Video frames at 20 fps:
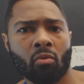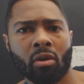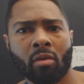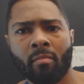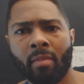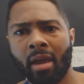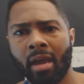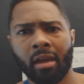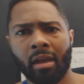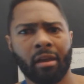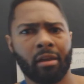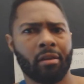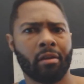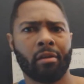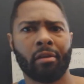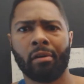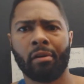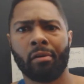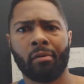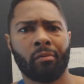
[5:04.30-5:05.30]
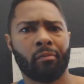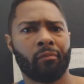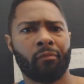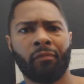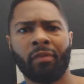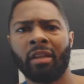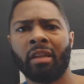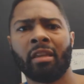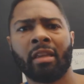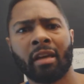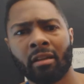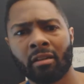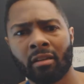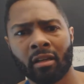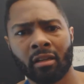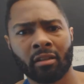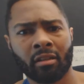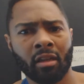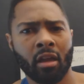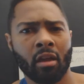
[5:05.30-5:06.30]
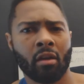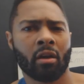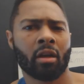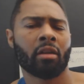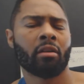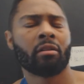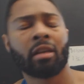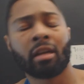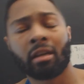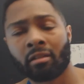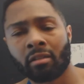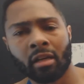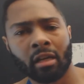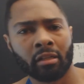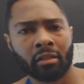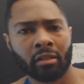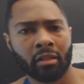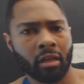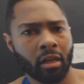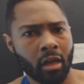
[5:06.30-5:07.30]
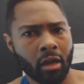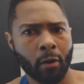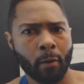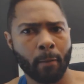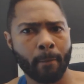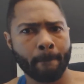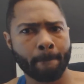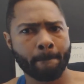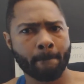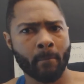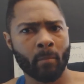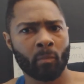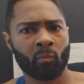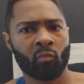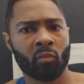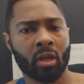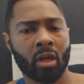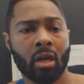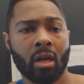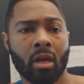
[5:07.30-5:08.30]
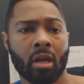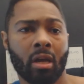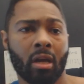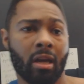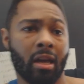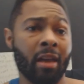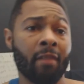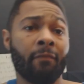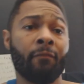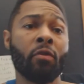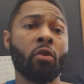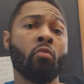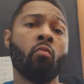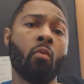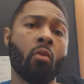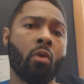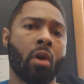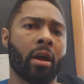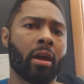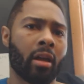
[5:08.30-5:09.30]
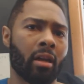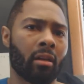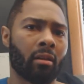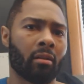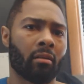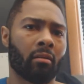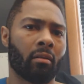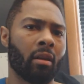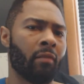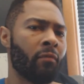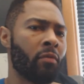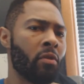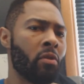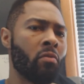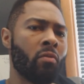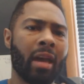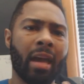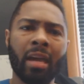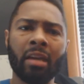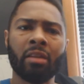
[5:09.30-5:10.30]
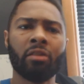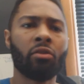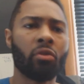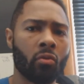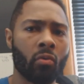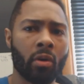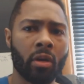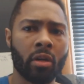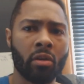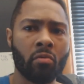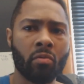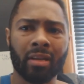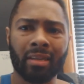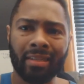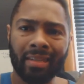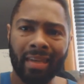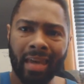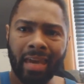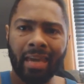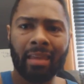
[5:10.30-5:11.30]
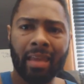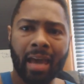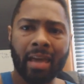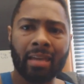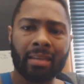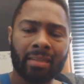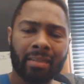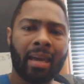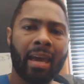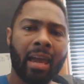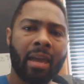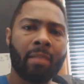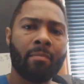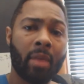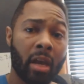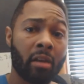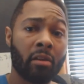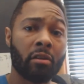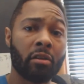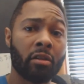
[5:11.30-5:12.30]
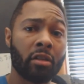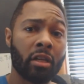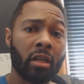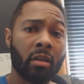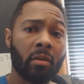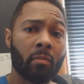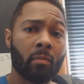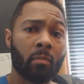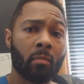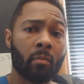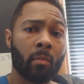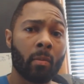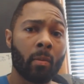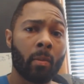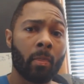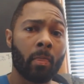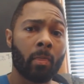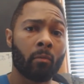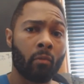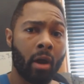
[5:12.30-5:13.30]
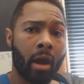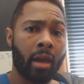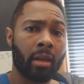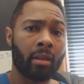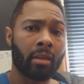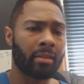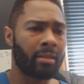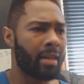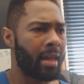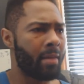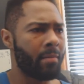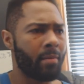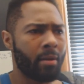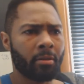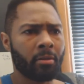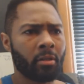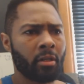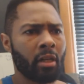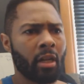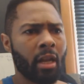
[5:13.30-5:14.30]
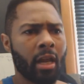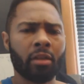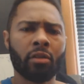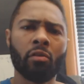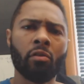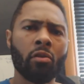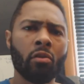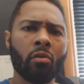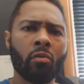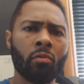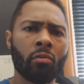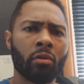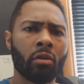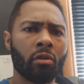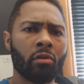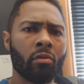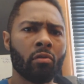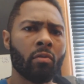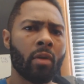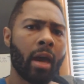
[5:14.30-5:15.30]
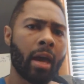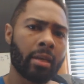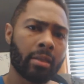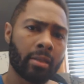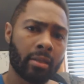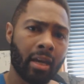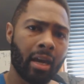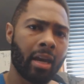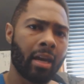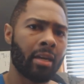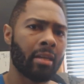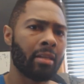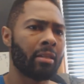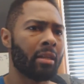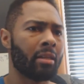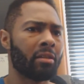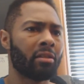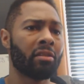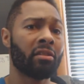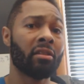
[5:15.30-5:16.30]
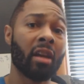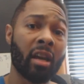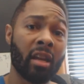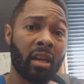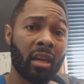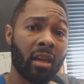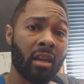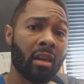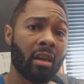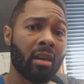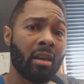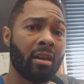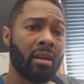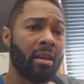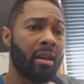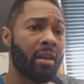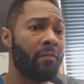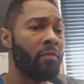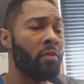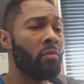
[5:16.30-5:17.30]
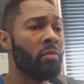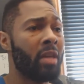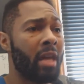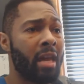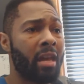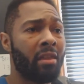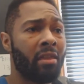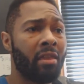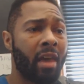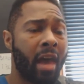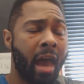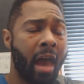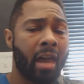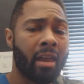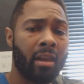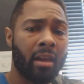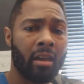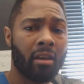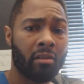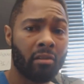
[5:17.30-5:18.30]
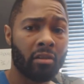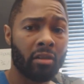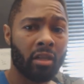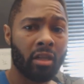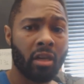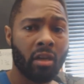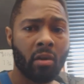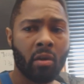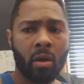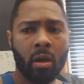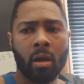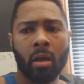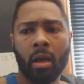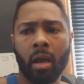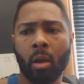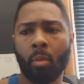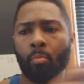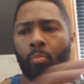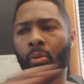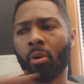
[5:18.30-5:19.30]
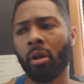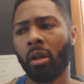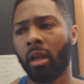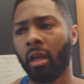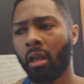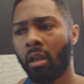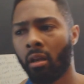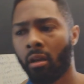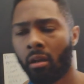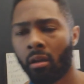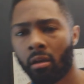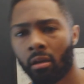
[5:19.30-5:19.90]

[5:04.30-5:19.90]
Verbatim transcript: want to make, you know, $50,000 a year, $100,000 a year. If you want, if you into it, you could take that same energy, right? The same energy that you use to do essays and study. If you take that energy and put it